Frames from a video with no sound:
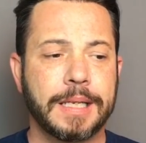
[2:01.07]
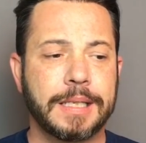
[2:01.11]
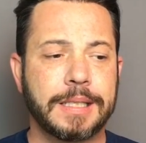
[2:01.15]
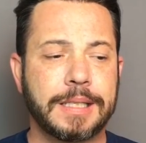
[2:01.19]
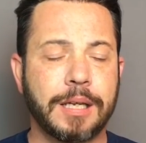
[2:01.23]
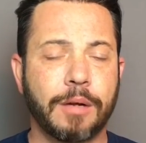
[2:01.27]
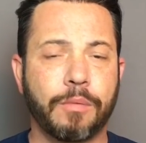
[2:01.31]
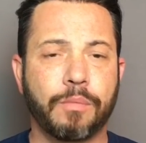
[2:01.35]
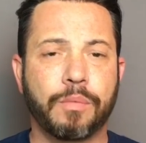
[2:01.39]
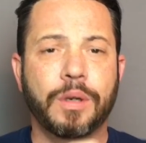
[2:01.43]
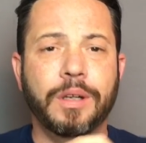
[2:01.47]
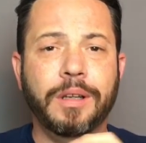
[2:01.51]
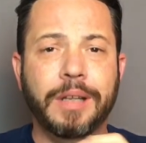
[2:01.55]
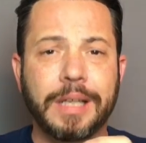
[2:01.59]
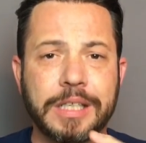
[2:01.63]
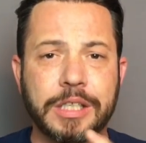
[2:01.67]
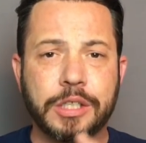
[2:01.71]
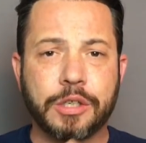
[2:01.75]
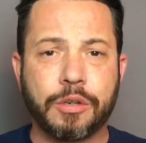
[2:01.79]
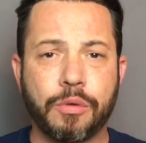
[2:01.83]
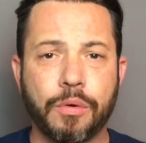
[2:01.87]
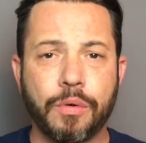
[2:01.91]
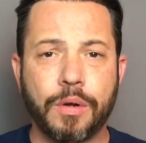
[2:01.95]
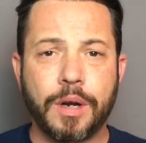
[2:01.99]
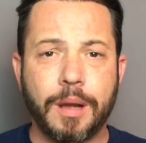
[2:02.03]
to really
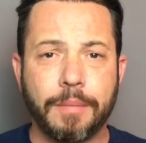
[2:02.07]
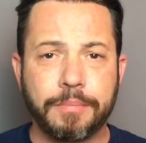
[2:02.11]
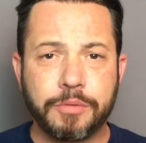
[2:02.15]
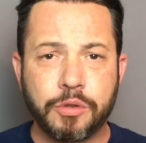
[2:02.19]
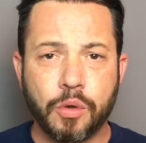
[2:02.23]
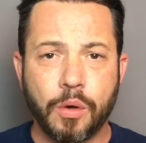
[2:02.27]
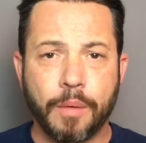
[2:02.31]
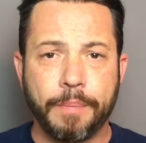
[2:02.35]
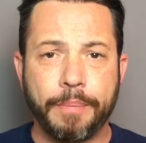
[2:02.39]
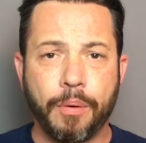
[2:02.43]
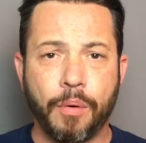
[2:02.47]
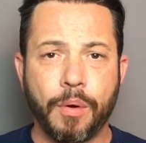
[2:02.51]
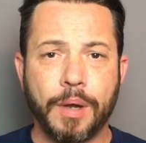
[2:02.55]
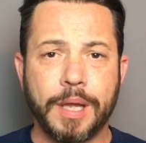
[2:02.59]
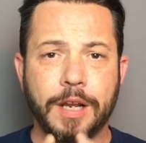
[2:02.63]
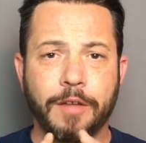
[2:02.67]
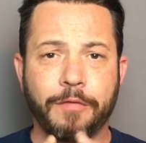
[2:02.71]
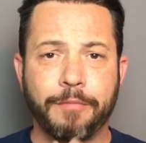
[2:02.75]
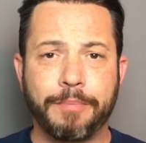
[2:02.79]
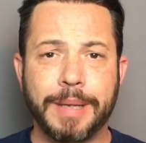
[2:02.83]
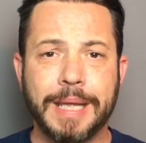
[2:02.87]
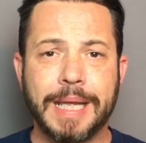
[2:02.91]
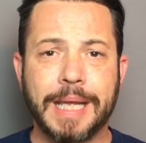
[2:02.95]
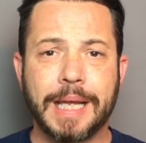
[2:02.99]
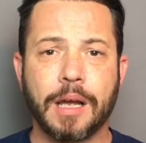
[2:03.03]
screw it up to a point
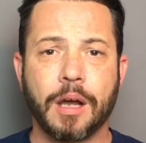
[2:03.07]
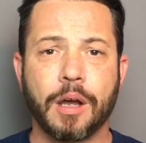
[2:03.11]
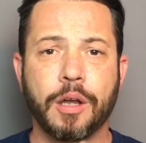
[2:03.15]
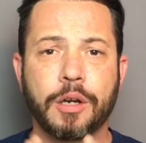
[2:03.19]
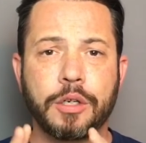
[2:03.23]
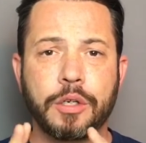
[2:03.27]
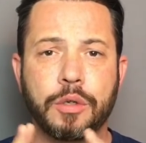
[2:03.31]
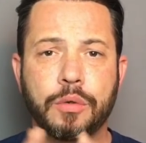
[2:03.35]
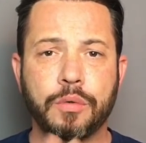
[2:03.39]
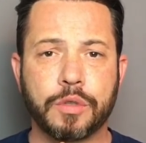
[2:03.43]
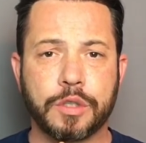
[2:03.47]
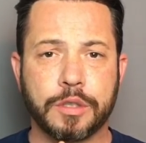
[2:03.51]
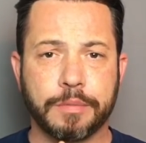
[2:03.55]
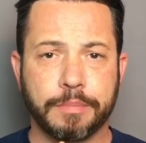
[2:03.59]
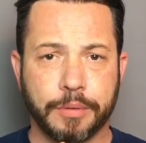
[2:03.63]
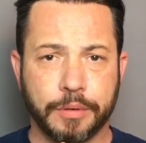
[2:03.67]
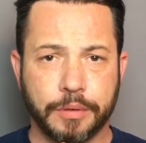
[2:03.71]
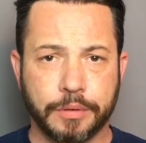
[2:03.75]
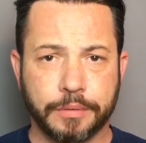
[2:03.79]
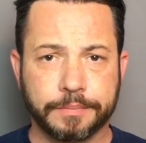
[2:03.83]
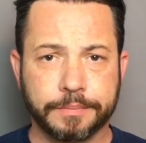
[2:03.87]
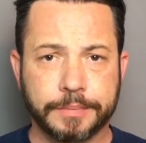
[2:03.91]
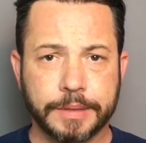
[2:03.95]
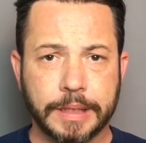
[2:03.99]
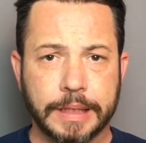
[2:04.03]
of being unusable.